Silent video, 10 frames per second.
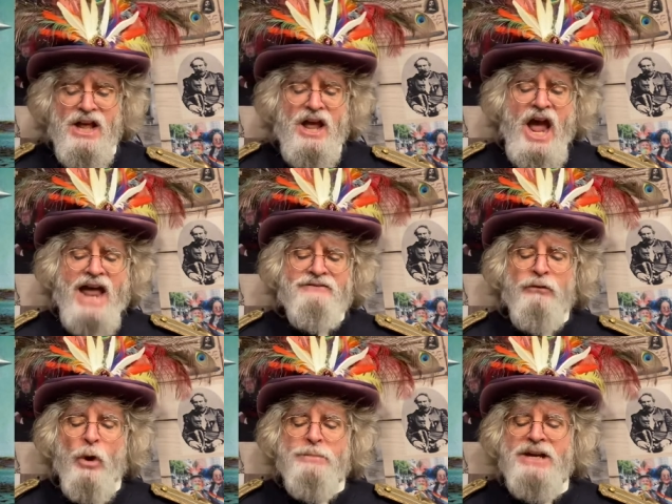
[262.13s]
At
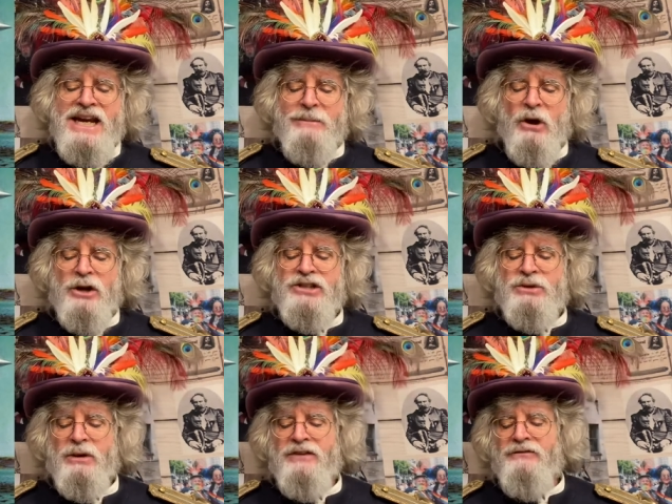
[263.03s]
4 p.m. on August
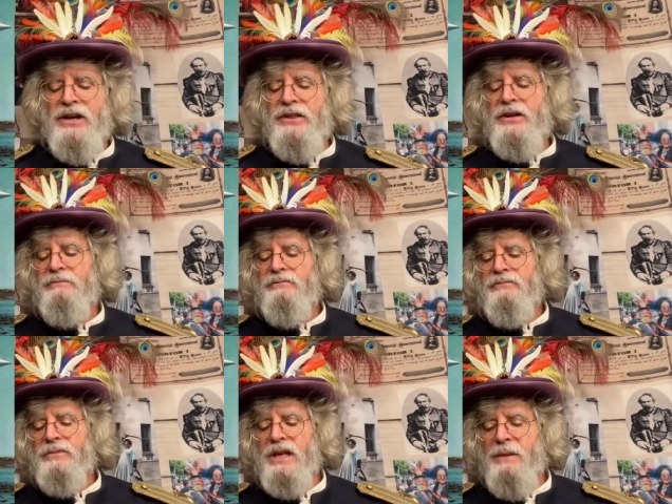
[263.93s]
25th,
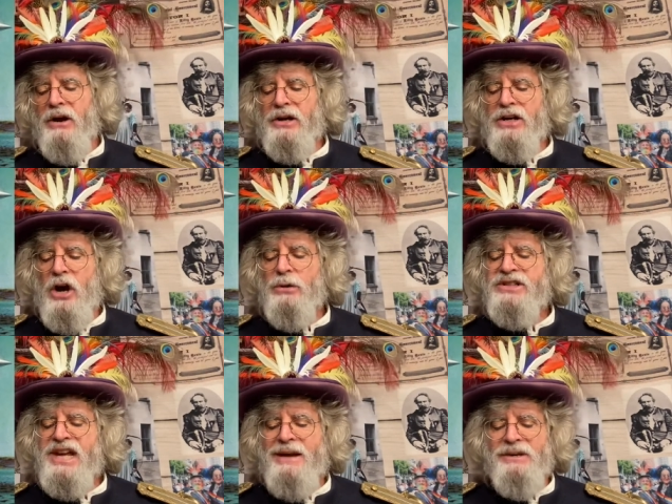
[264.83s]
the American
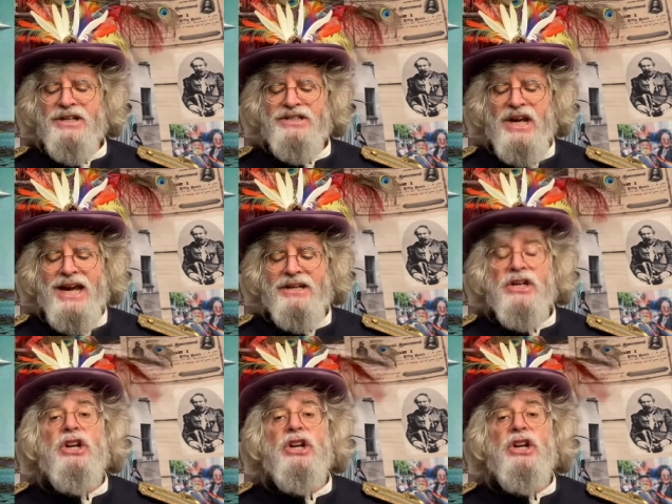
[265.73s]
coast came into sight.